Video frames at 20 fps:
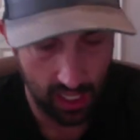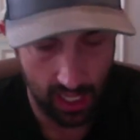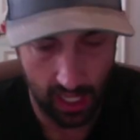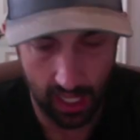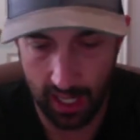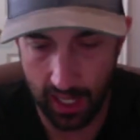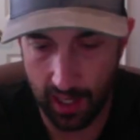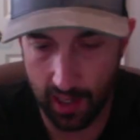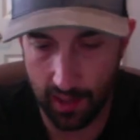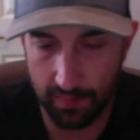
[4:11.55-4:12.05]

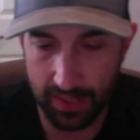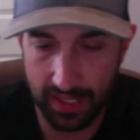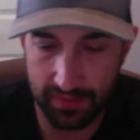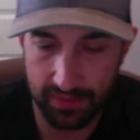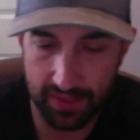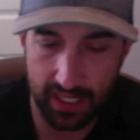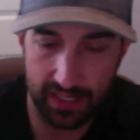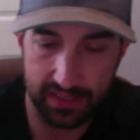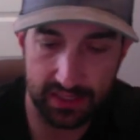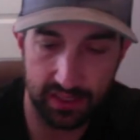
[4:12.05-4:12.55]
And
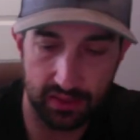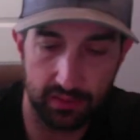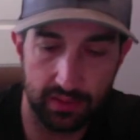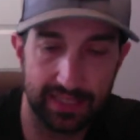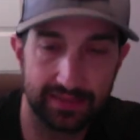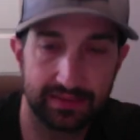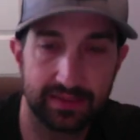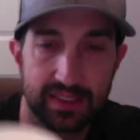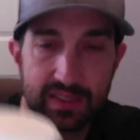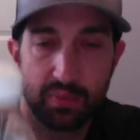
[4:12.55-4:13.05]
then I do
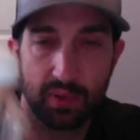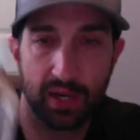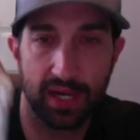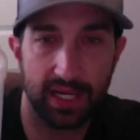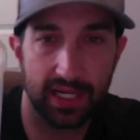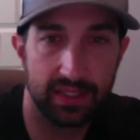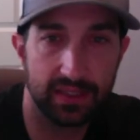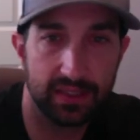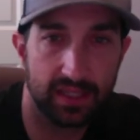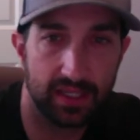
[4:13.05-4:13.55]
like this
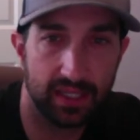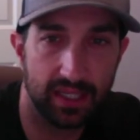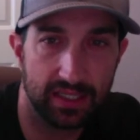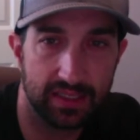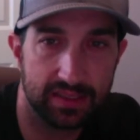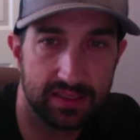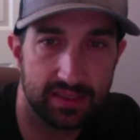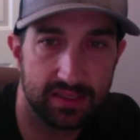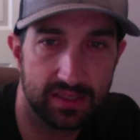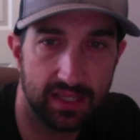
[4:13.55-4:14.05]
brand.
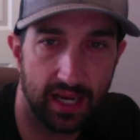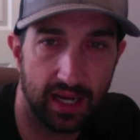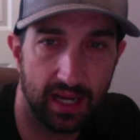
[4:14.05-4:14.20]
It's